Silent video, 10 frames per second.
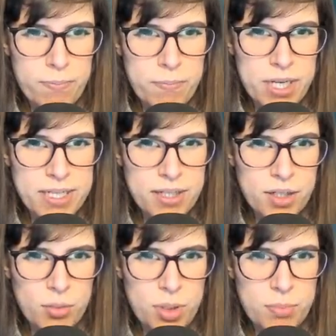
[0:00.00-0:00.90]
But is it
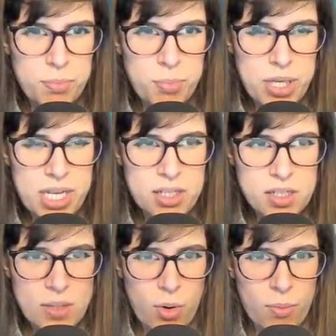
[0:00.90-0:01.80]
going to be big
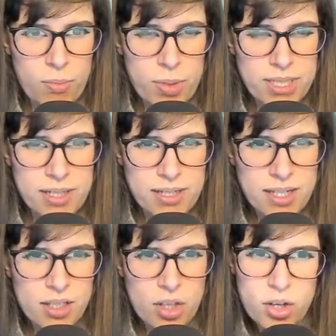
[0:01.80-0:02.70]
swamp? It
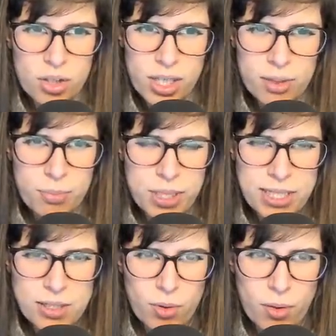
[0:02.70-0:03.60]
doesn't look like
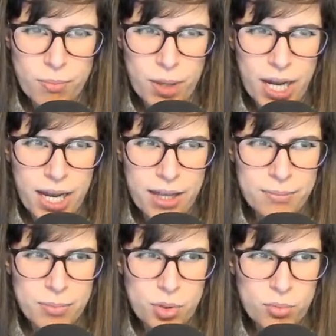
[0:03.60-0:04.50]
big swamp at
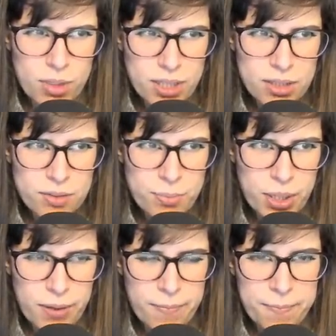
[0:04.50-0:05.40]
the moment,
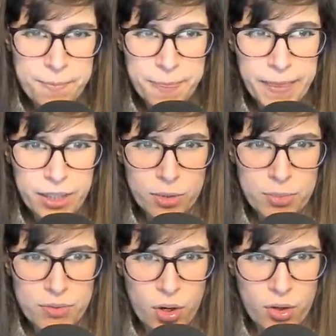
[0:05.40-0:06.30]
but it could
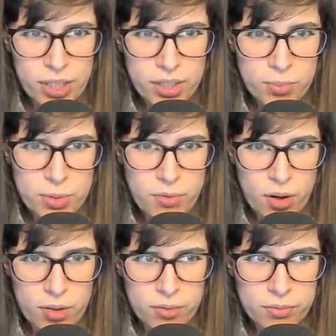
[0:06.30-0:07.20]
be wrong. It could be
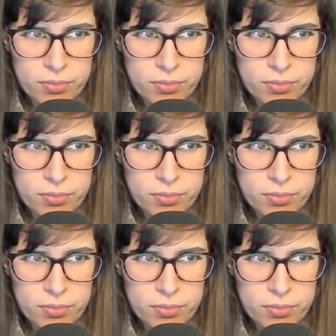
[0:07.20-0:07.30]
wrong.